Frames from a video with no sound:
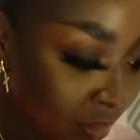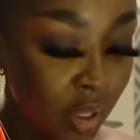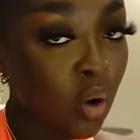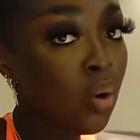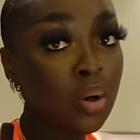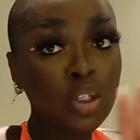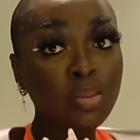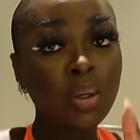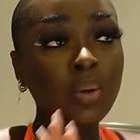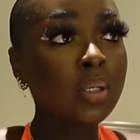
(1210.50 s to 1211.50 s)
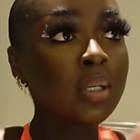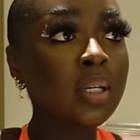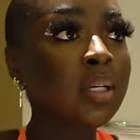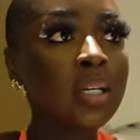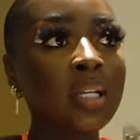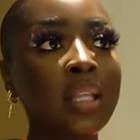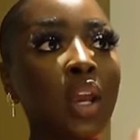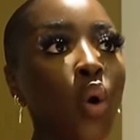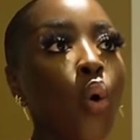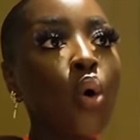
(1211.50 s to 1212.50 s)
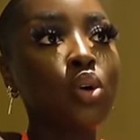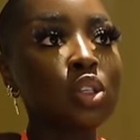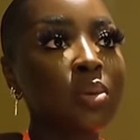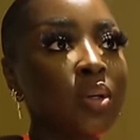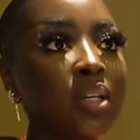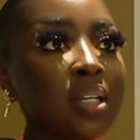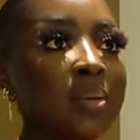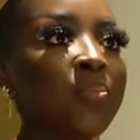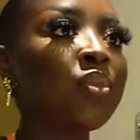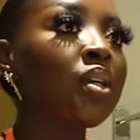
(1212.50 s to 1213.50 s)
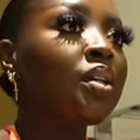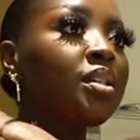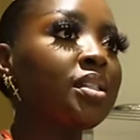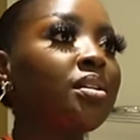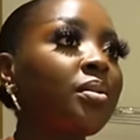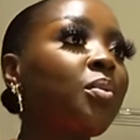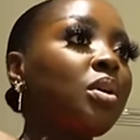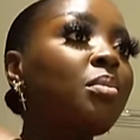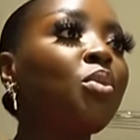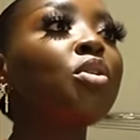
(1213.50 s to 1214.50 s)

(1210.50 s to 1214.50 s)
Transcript: They all smell good. They all smell good. So I want